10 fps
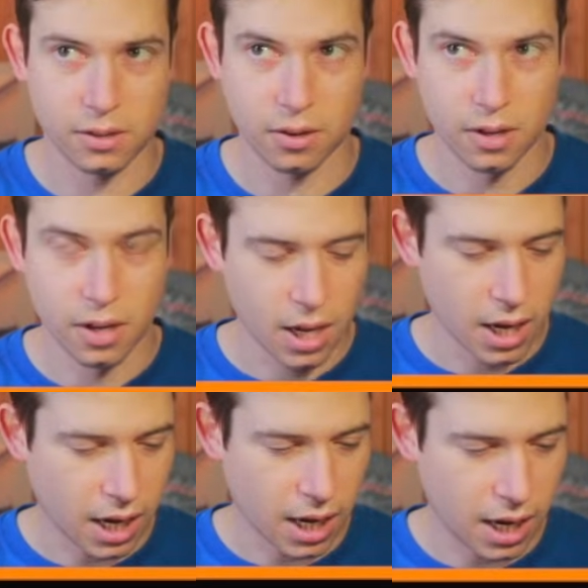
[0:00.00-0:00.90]
So
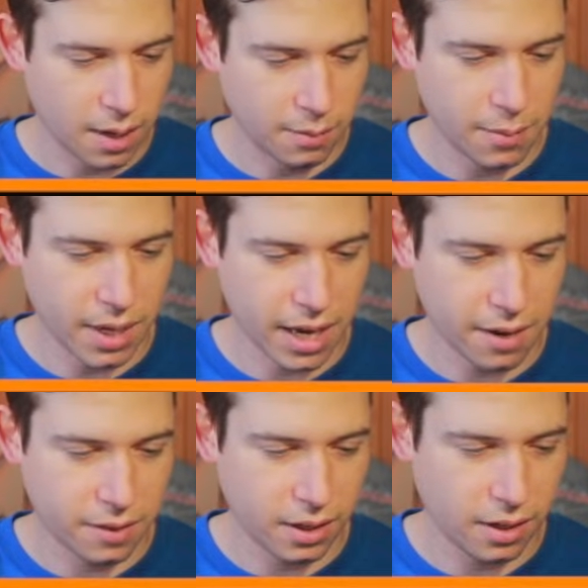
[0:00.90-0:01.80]
let me have
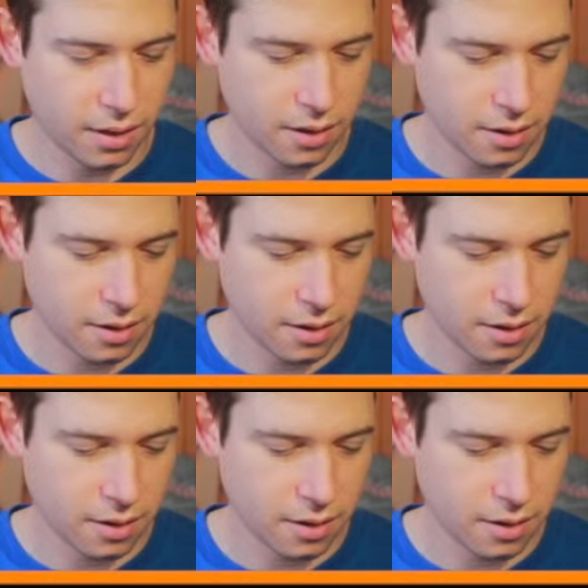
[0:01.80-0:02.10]
the